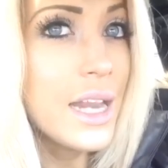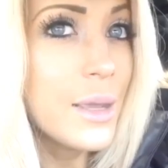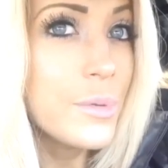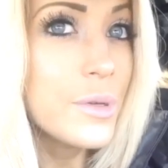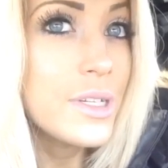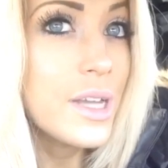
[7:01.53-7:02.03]
up
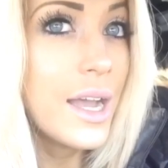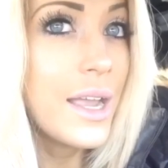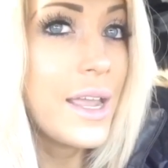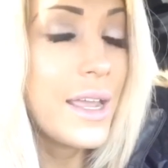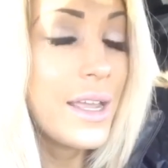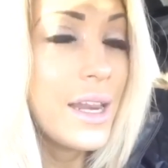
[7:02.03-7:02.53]
your
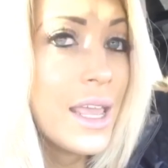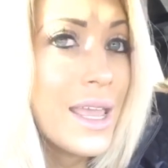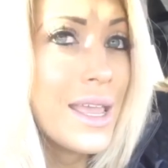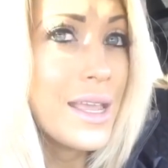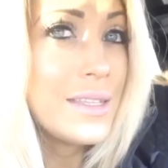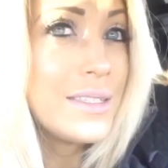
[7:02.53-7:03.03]
diet,
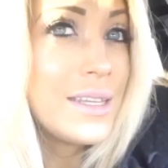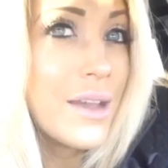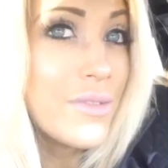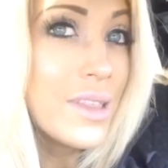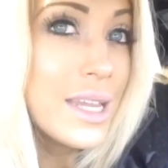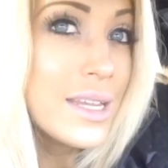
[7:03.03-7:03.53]
it's
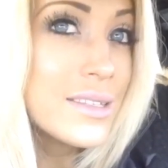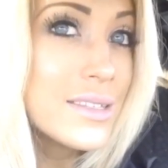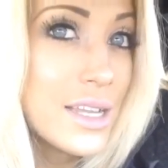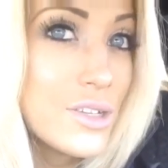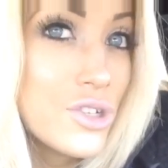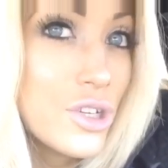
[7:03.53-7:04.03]
definitely
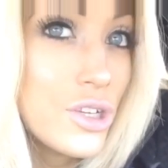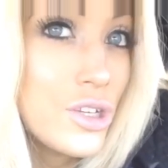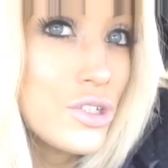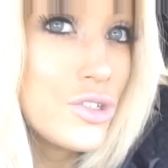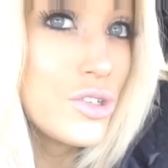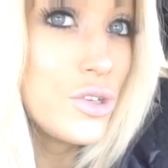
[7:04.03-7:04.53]
essential
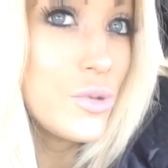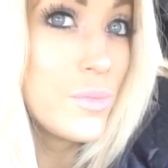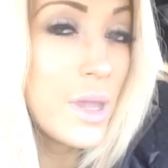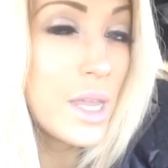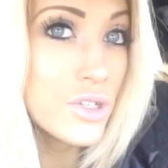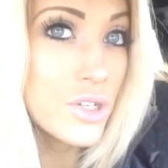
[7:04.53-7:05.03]
to
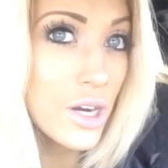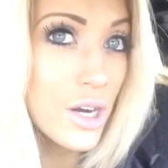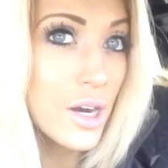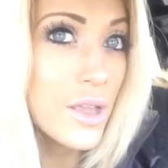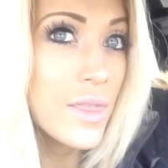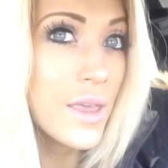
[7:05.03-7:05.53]
make
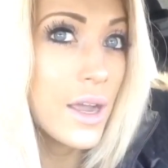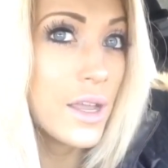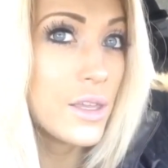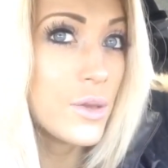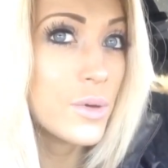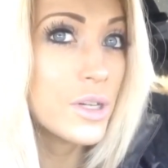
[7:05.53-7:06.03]
sure that
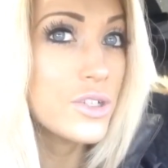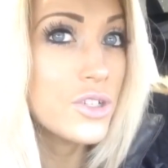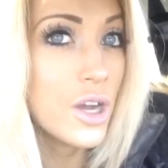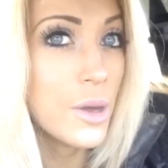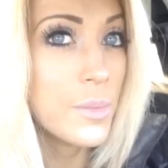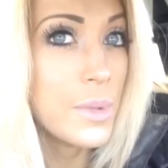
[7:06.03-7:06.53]
you are
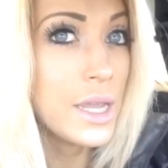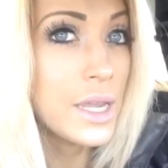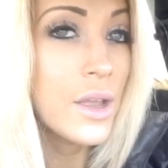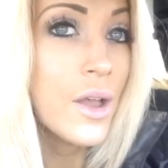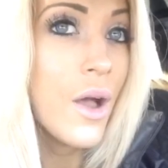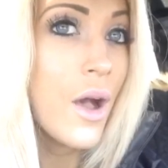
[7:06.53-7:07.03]
shopping
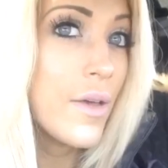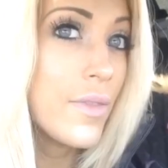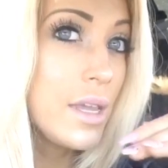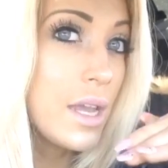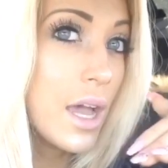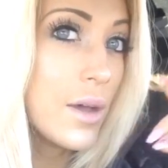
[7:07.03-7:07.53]
on
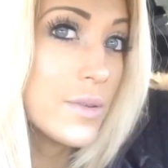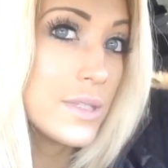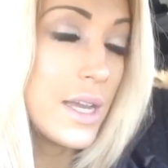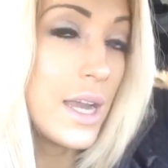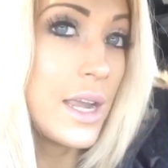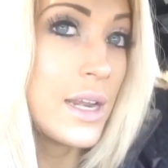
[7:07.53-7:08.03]
the
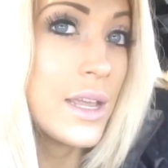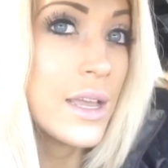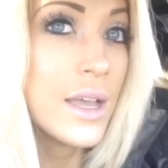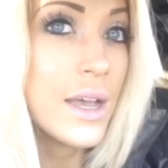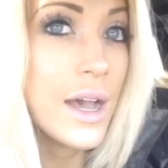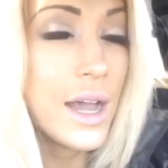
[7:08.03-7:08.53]
outside
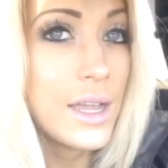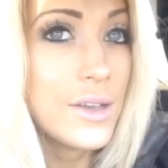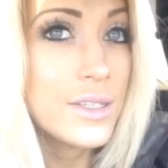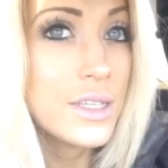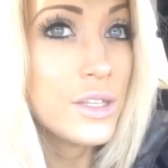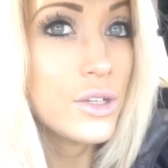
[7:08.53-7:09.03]

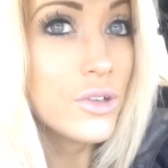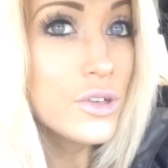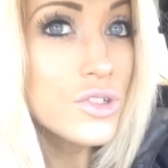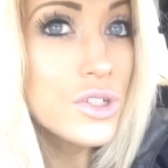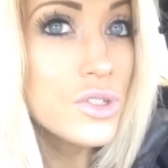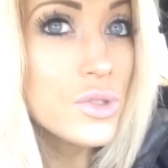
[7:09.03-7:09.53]
aisles in the
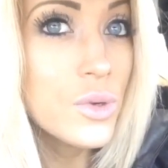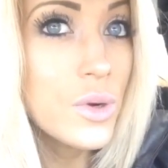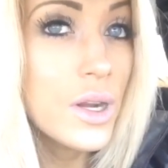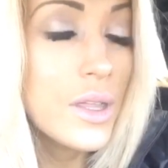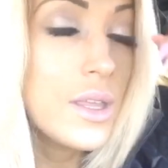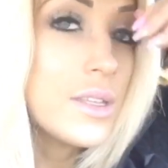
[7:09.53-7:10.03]
grocery store.
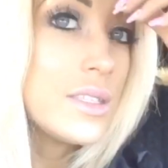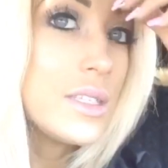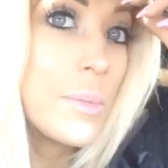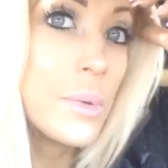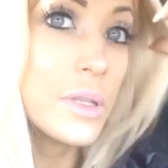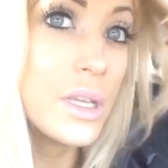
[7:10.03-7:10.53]
That's
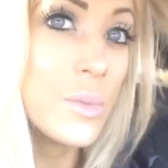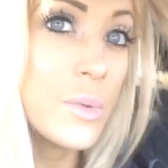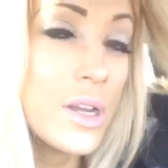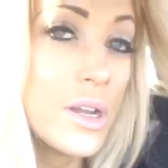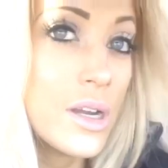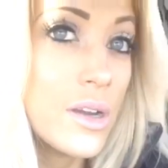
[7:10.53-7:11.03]
typically where you're
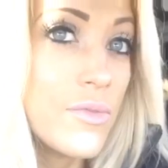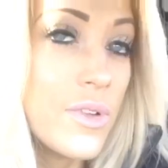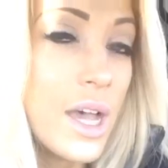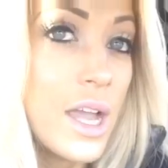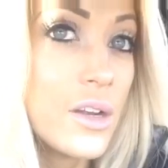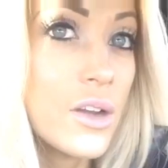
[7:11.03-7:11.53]
going to
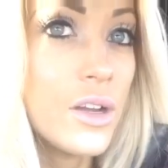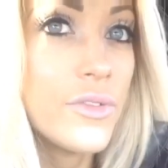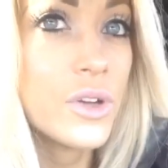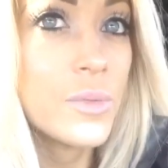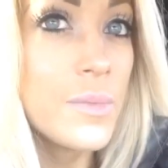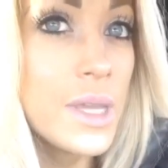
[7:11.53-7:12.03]
find all of your
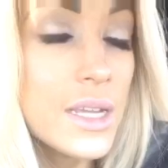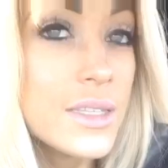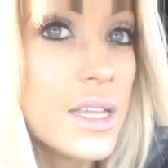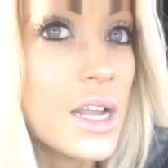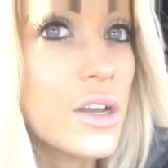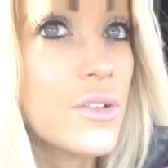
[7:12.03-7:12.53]
meats
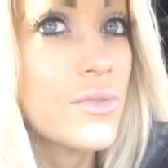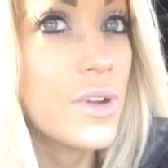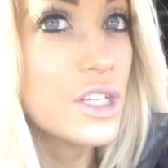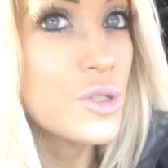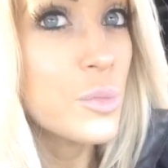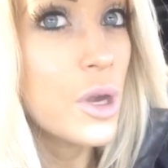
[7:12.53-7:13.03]
and your
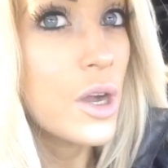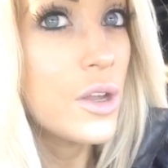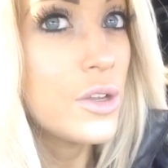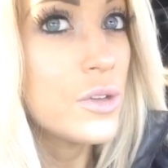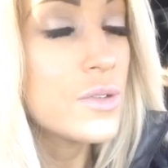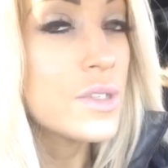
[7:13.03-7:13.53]
fresh
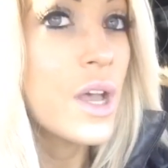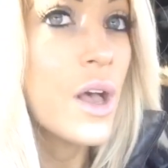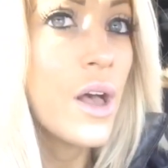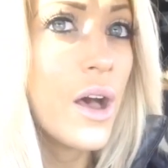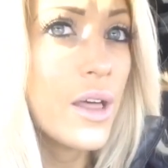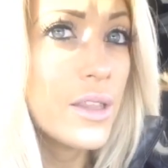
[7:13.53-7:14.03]
produce,
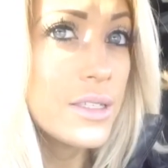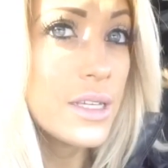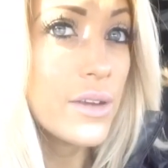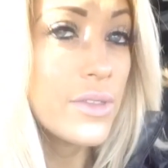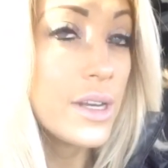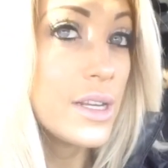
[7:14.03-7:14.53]
all the
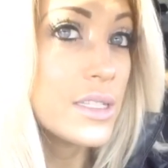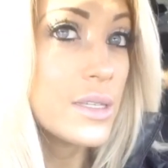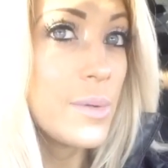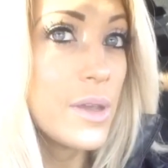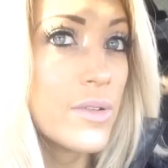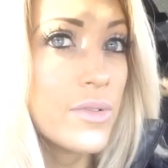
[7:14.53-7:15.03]
stuff that needs to
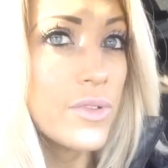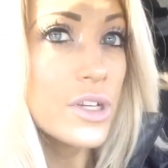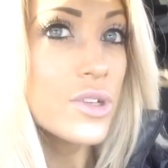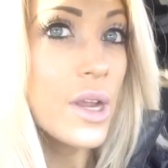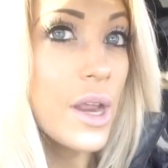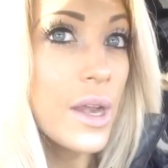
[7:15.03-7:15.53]
be
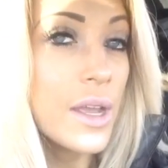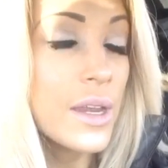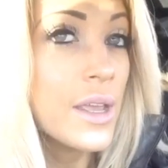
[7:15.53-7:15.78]
refrigerated.